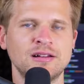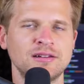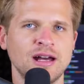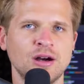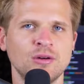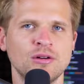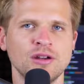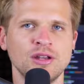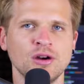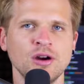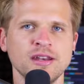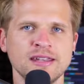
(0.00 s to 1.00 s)
Now,
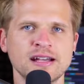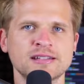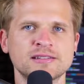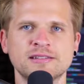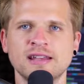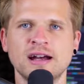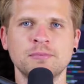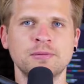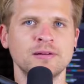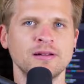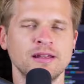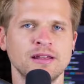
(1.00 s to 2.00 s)
your next step
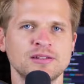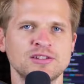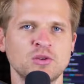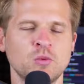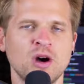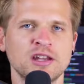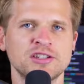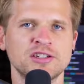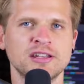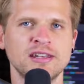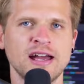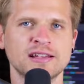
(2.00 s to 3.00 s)
is to watch
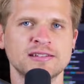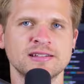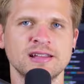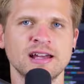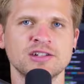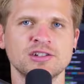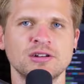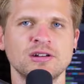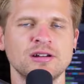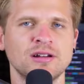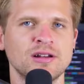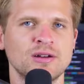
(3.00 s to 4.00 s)
the next lecture,
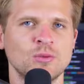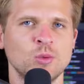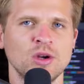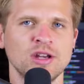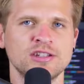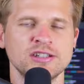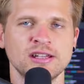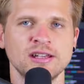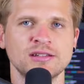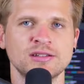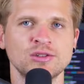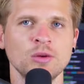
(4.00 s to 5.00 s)
which
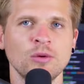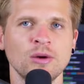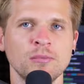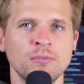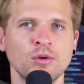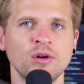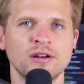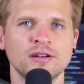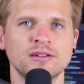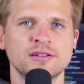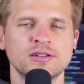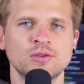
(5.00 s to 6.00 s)
is super
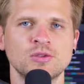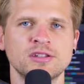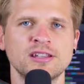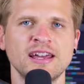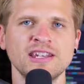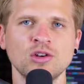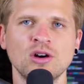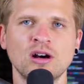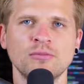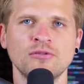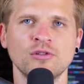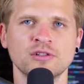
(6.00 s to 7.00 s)
important to set you
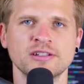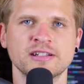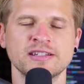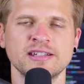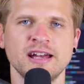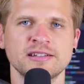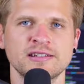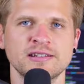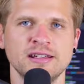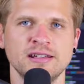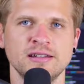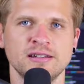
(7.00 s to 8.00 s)
up for success
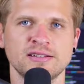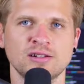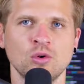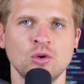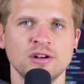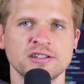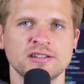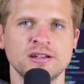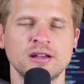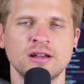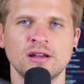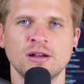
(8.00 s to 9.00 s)
in this course,
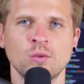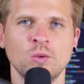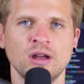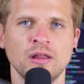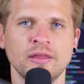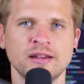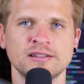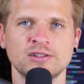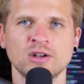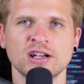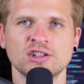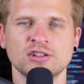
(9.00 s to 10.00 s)
with
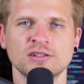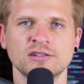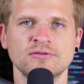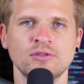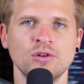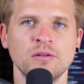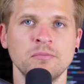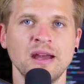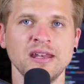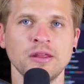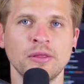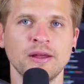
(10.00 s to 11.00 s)
instructions for
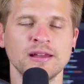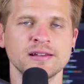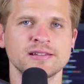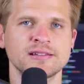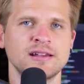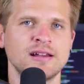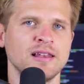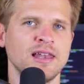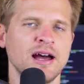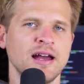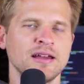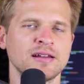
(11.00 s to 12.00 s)
many things
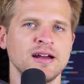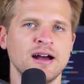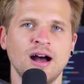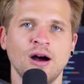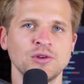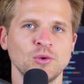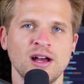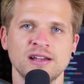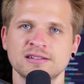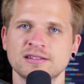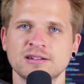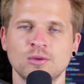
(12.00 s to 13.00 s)
like how to
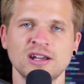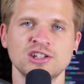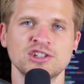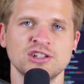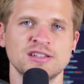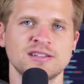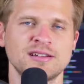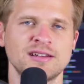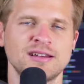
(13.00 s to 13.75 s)
ask questions.